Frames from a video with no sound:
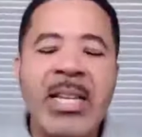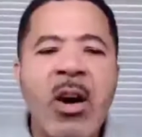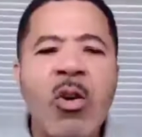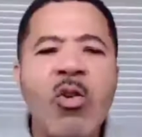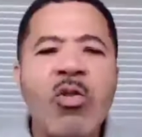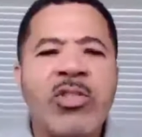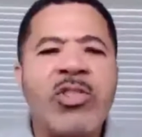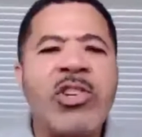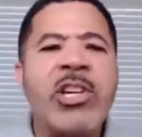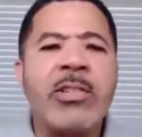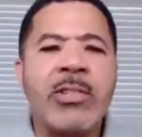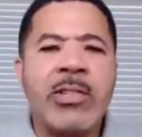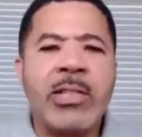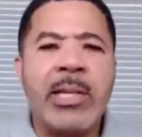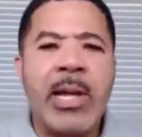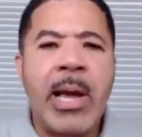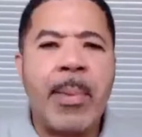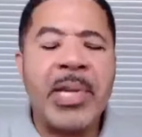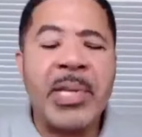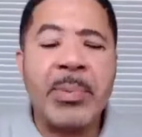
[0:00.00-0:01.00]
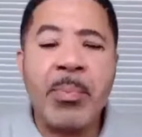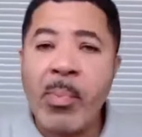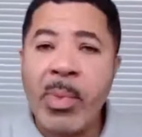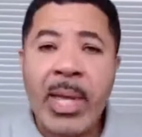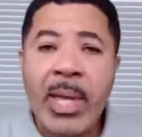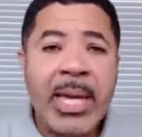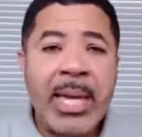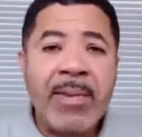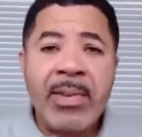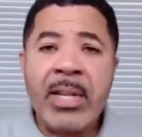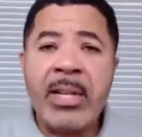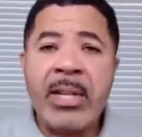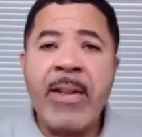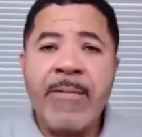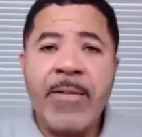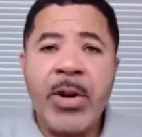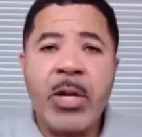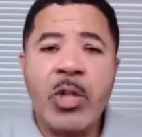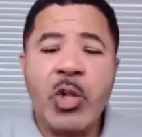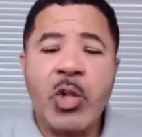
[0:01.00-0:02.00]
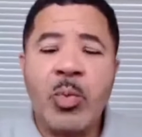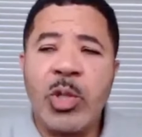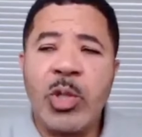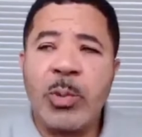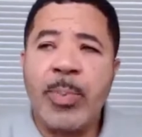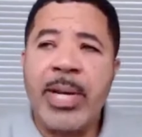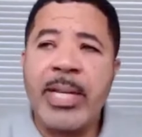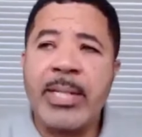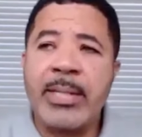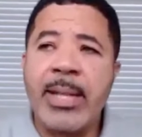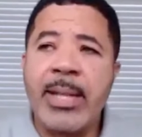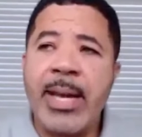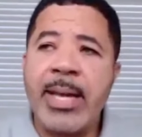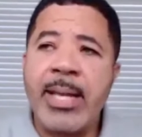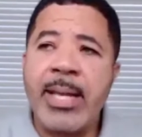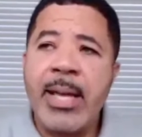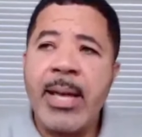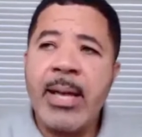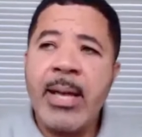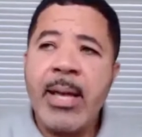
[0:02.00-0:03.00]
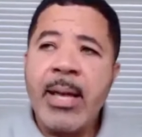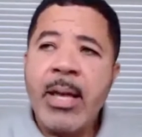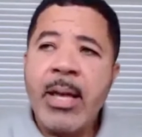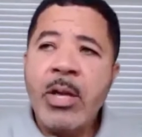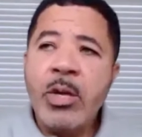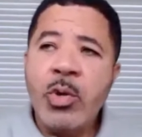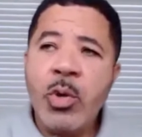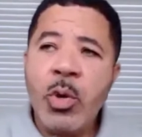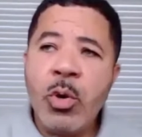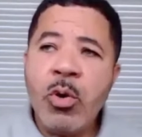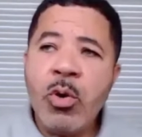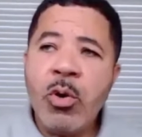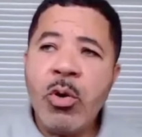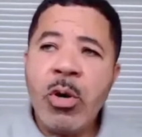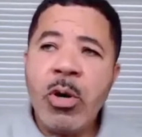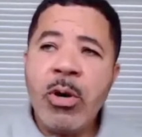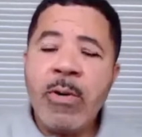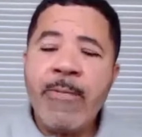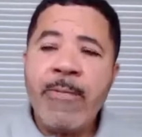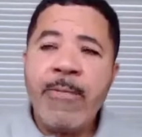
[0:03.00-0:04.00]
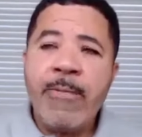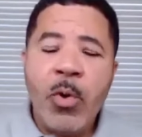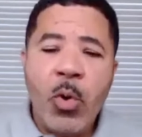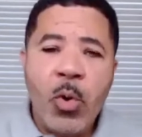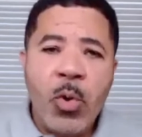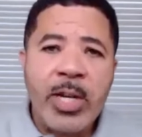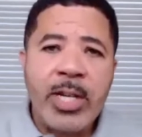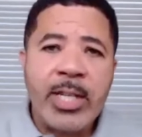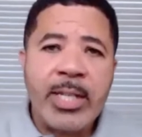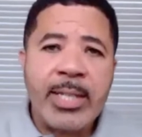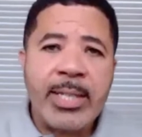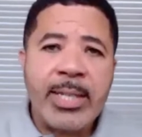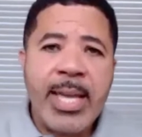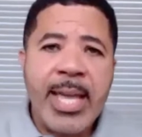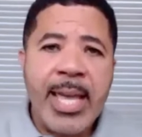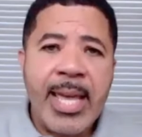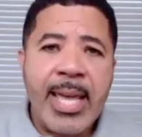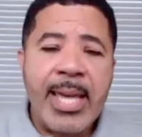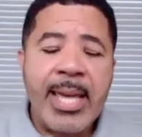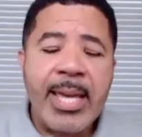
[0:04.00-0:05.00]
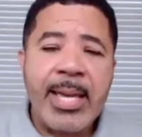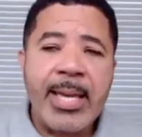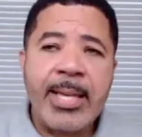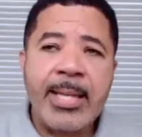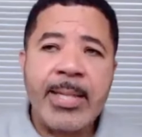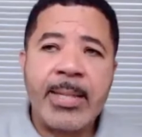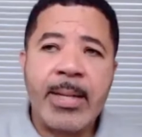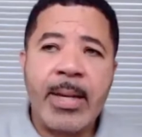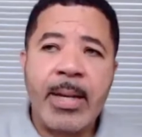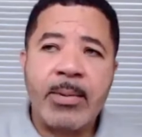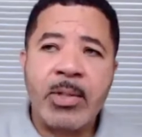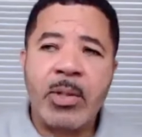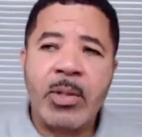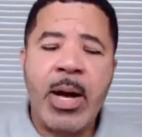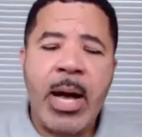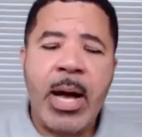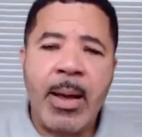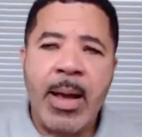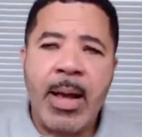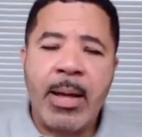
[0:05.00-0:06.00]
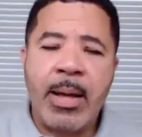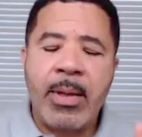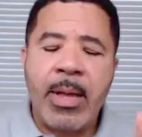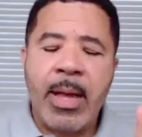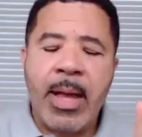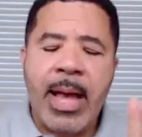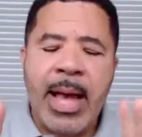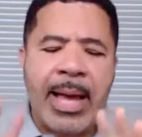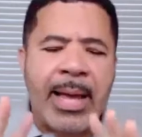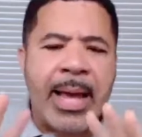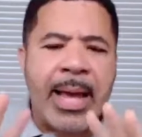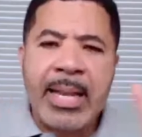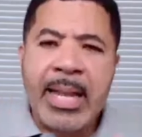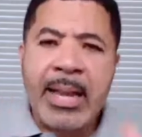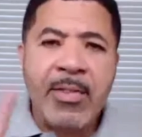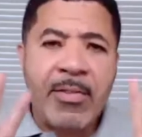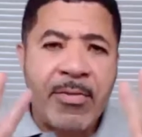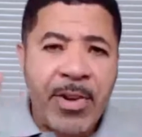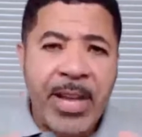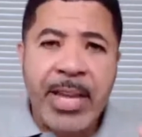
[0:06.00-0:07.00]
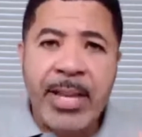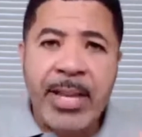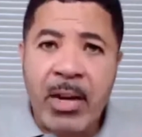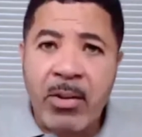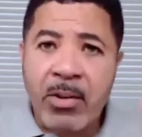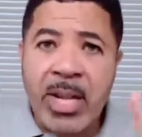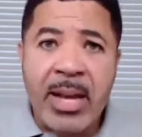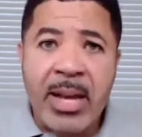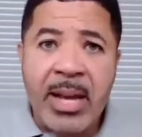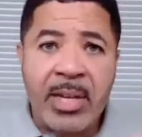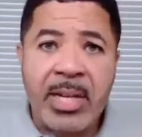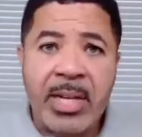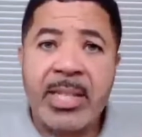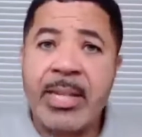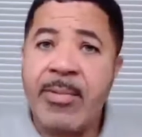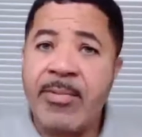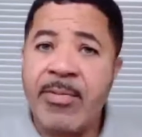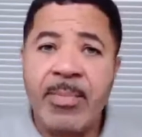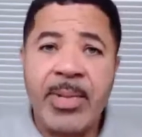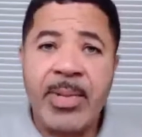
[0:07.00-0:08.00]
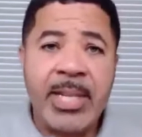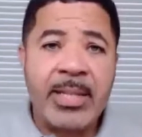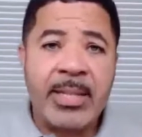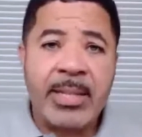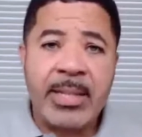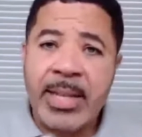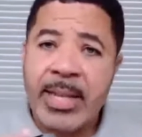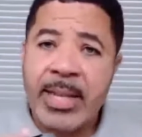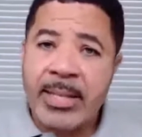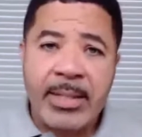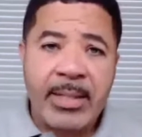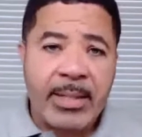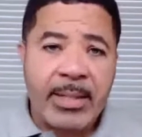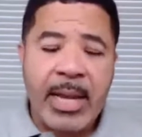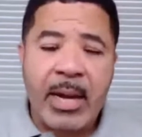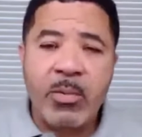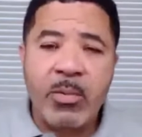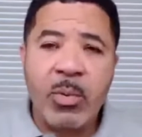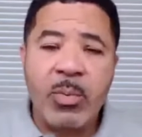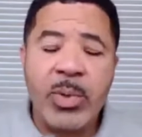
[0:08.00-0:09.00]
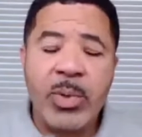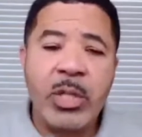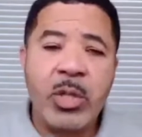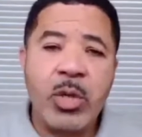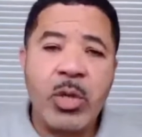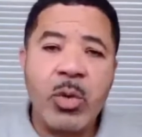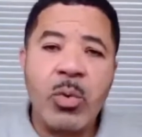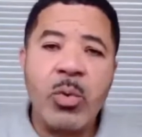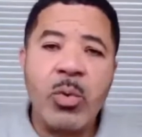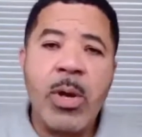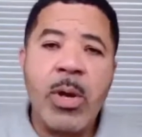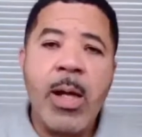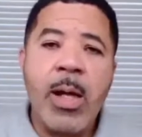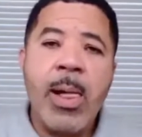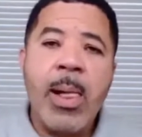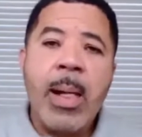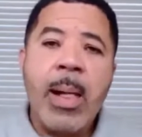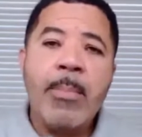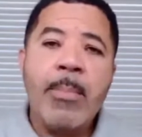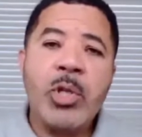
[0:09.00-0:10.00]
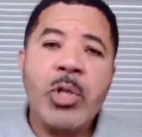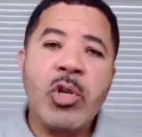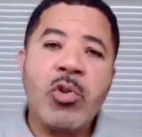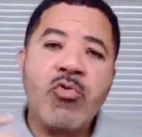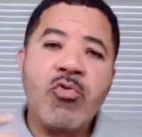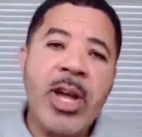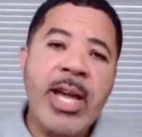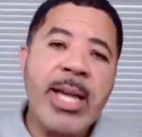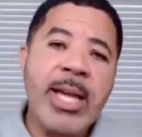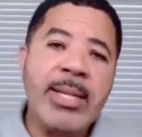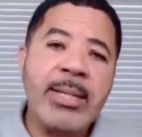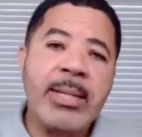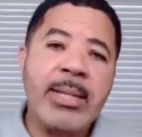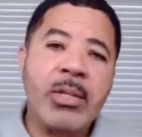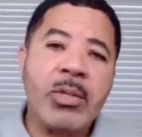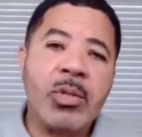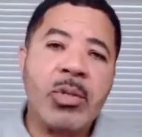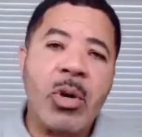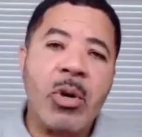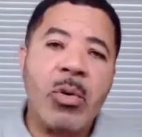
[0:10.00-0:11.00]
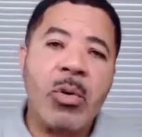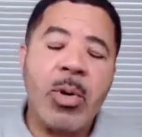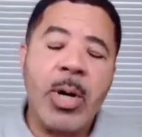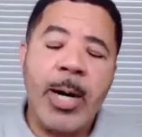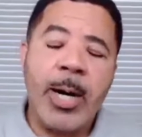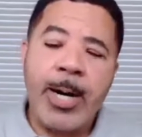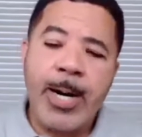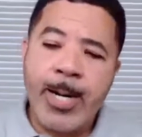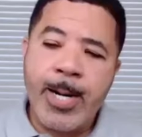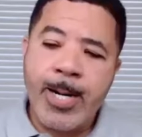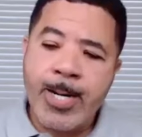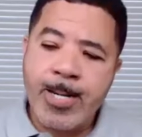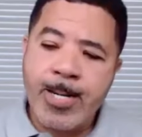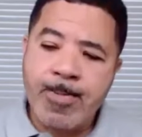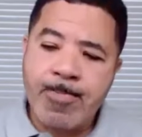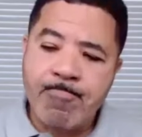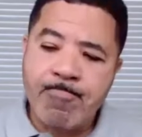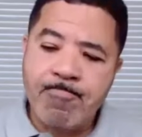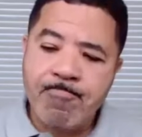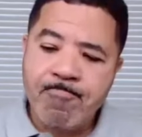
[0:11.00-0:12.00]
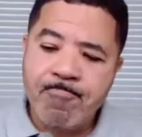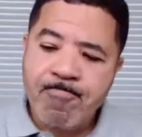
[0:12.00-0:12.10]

No, seriously. I mean, even in a virtual space, like your voice is, so I never fan out, never, because I'm from DC. That's just not what we do. But your range is so